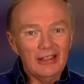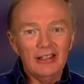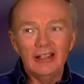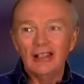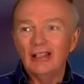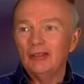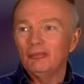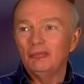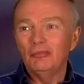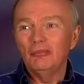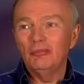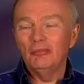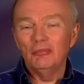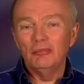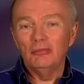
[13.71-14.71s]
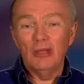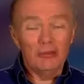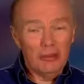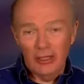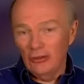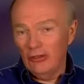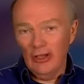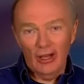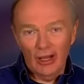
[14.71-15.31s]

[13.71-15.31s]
maybe give you a